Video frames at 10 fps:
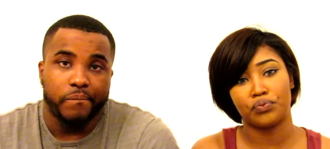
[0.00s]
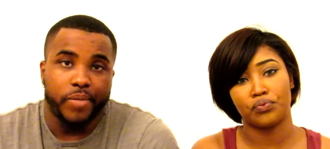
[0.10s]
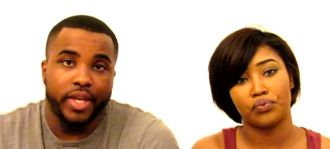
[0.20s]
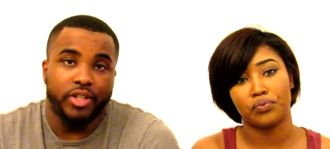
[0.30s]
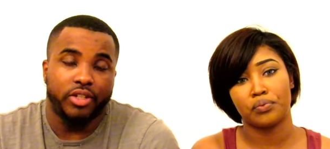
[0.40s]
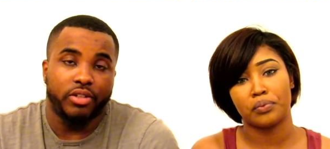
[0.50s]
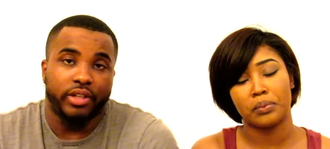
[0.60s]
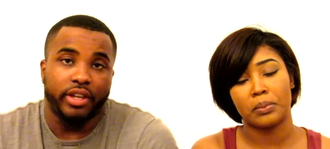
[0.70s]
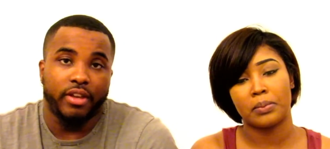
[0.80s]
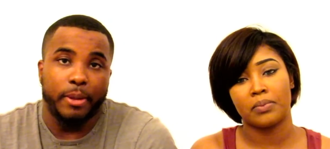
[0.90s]
Speaker 1: make sure
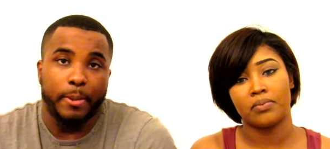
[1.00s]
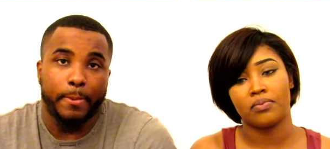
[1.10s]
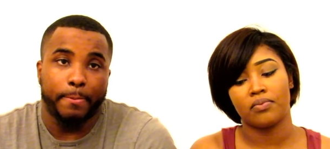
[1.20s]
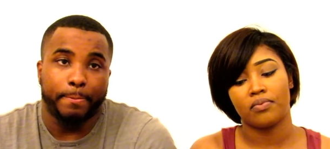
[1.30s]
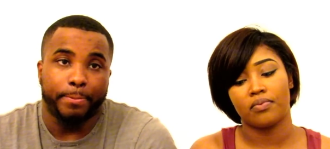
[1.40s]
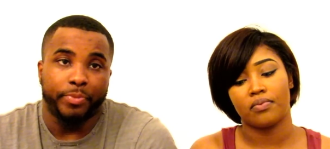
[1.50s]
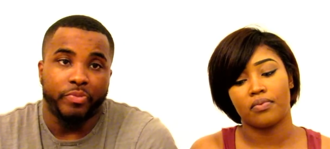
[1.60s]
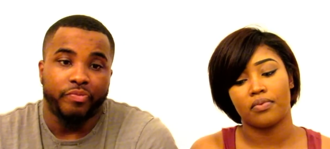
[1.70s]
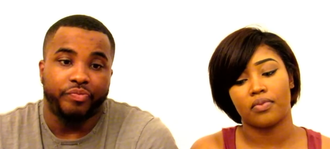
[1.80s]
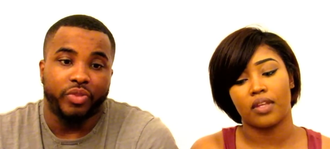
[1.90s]
they.
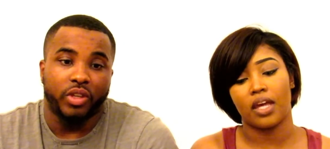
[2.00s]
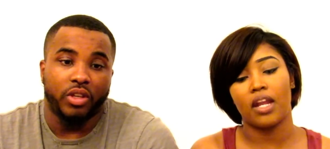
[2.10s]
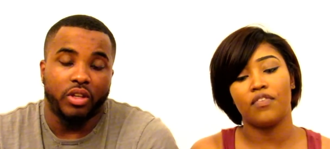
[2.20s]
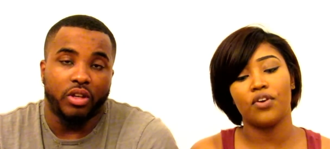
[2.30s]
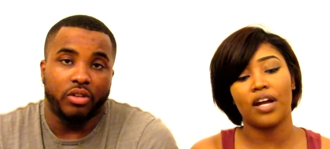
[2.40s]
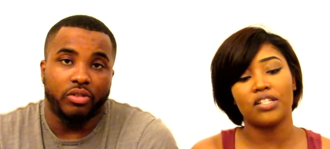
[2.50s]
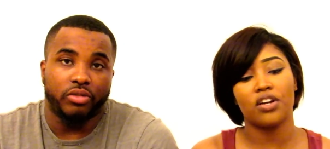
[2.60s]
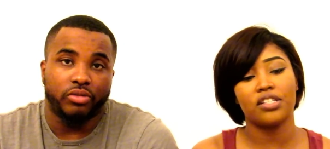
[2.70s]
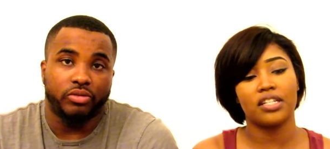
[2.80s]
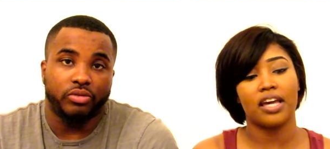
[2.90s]
Speaker 2: And if know. you guys
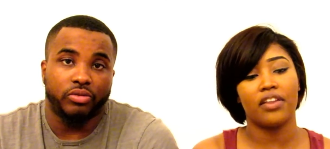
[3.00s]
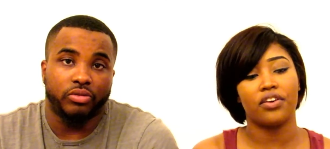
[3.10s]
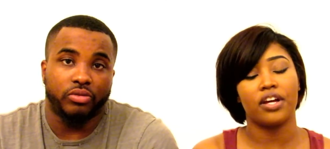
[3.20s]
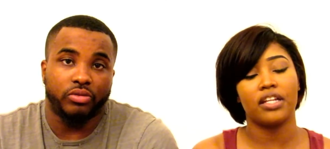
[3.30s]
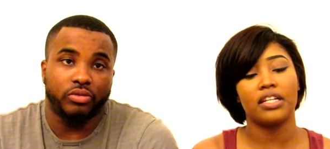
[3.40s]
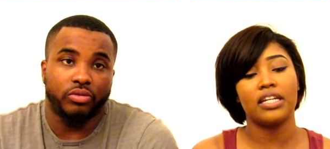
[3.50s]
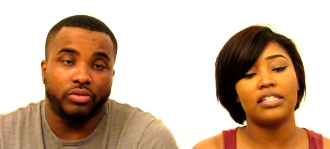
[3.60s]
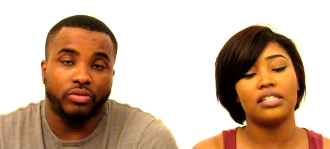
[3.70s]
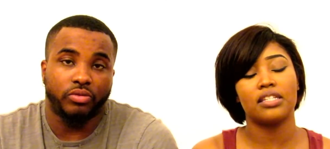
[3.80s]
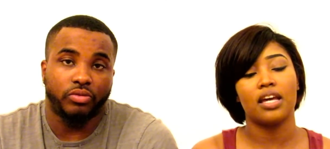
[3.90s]
aren't together, at
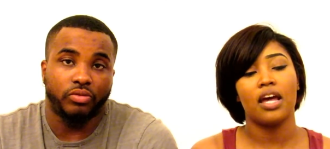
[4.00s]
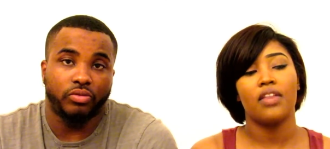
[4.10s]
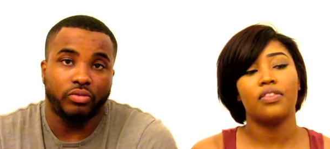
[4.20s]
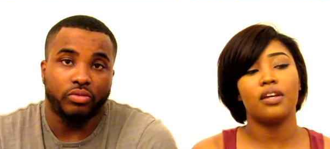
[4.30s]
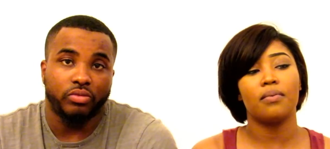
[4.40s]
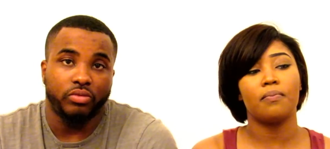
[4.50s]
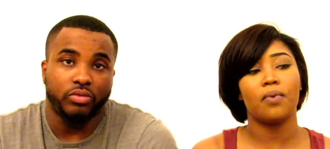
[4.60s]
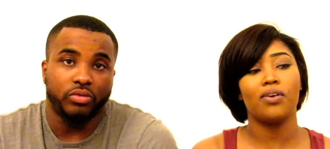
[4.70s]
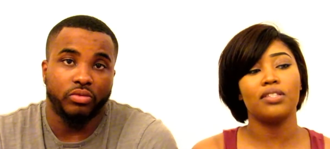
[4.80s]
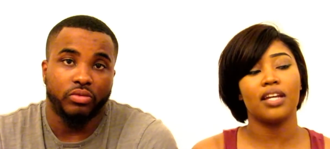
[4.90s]
least the
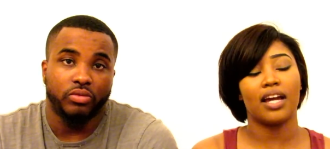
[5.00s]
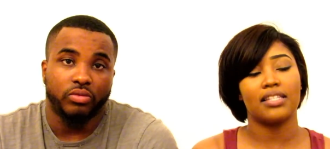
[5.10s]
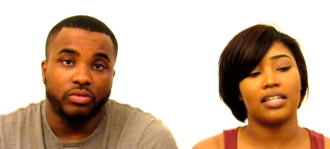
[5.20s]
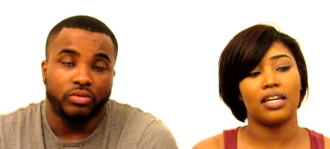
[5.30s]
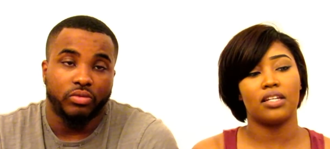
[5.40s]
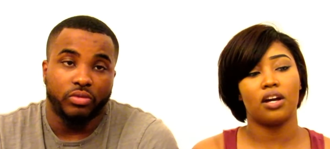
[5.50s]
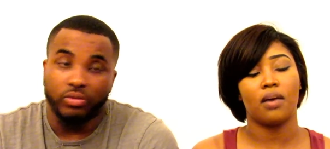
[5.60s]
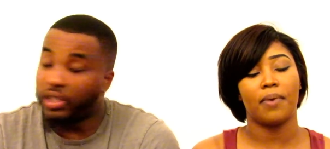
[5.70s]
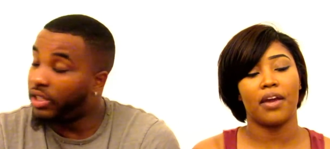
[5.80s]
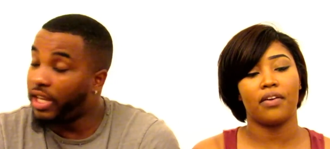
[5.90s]
most thing I see in
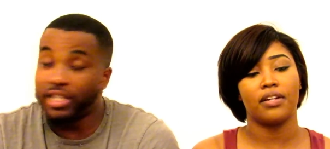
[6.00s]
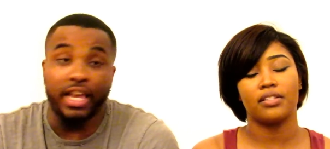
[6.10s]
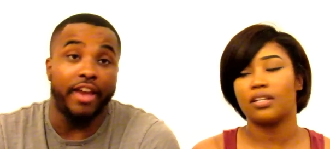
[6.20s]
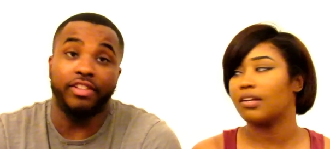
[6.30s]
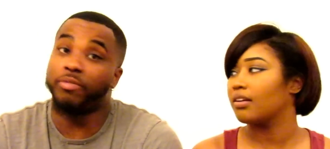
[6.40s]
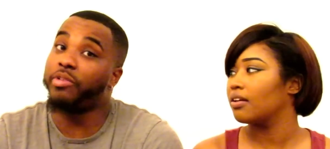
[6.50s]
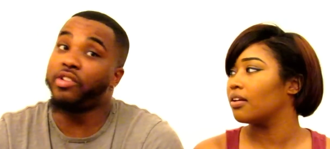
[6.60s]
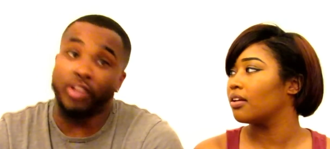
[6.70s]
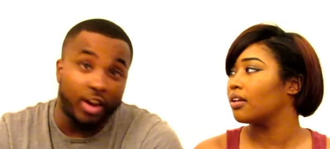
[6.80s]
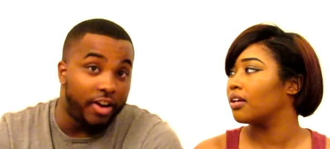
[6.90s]
young parents. At least
Speaker 1: have some
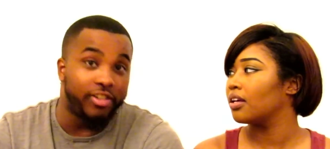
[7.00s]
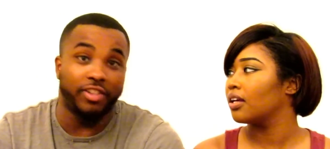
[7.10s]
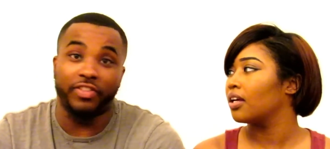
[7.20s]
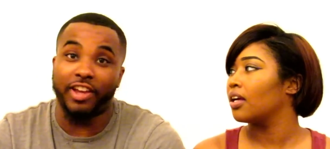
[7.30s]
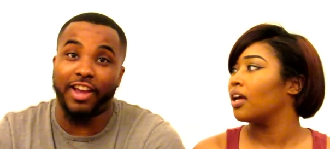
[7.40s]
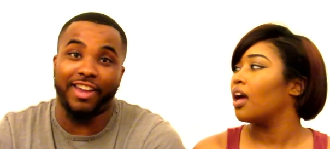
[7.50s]
insurance if y'all.